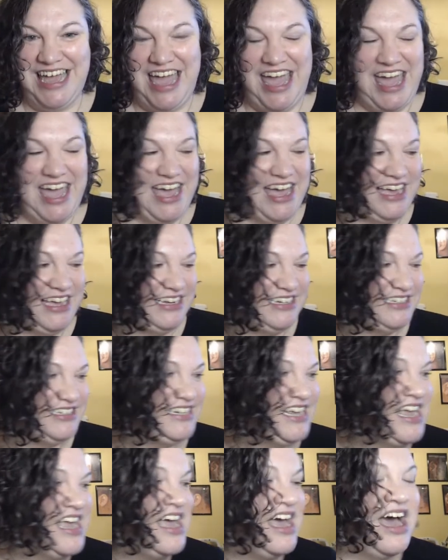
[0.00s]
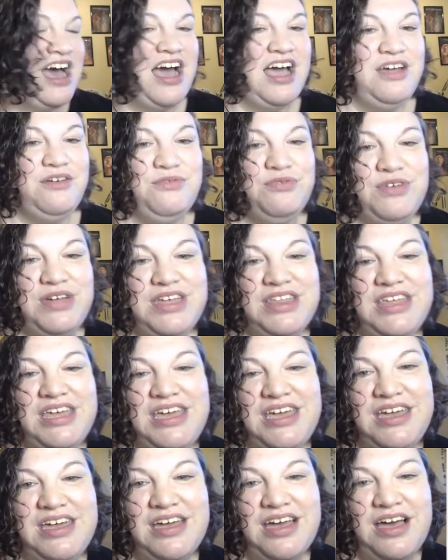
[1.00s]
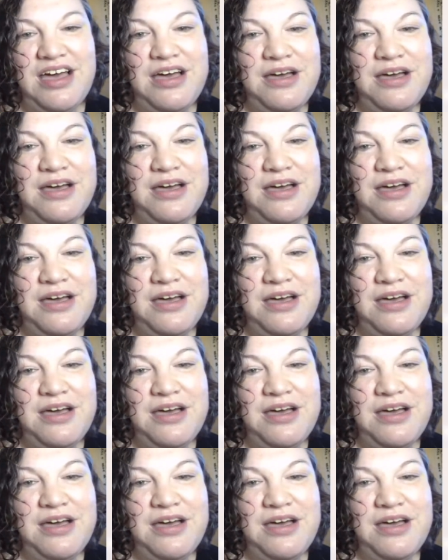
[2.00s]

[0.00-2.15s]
And I really,